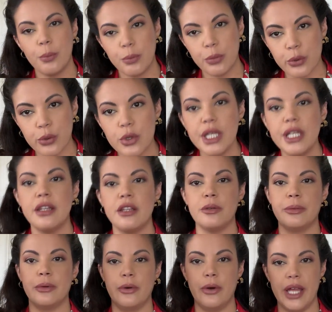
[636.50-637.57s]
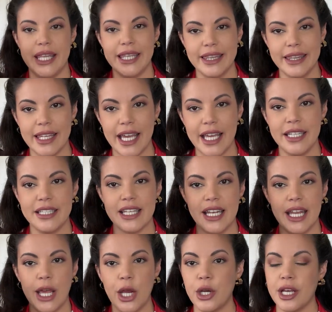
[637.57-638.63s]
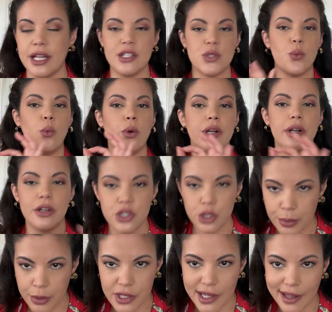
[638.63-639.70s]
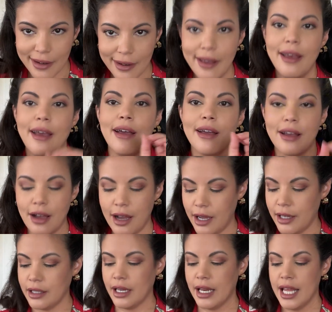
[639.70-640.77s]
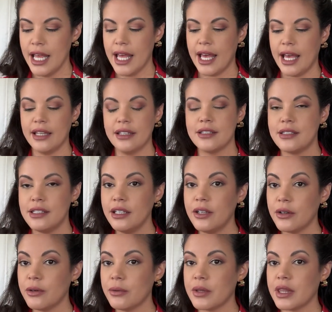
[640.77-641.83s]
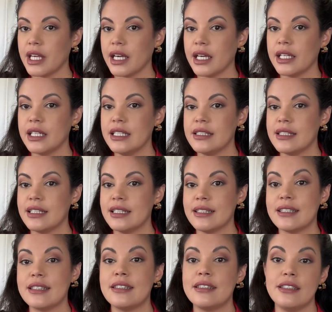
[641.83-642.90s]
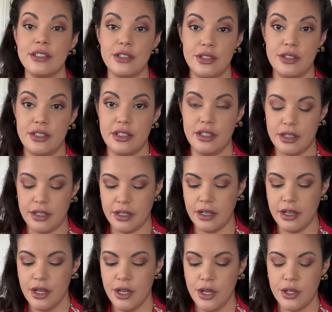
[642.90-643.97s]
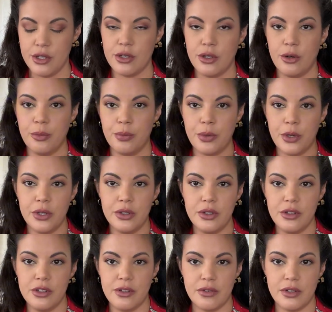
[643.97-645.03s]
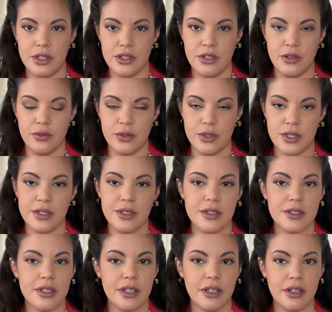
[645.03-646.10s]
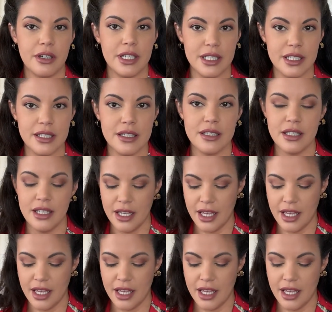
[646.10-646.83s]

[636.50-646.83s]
breathable and light and airy and is 100% cotton. And the secret with that is that it's seersucker. So I'll put a little definition of what seersucker is.